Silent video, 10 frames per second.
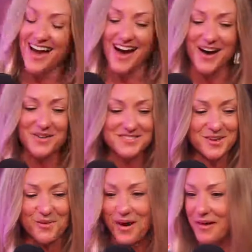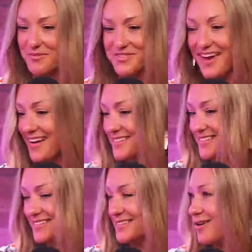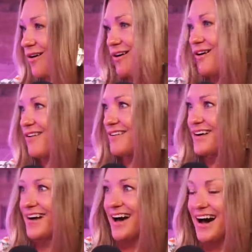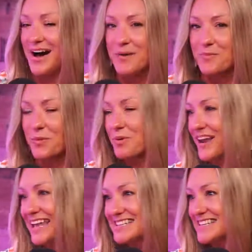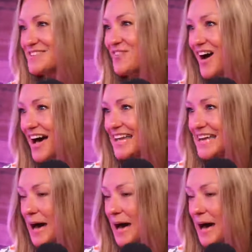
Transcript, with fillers: Um, so uh, text, call, um, we're pretty easy to find.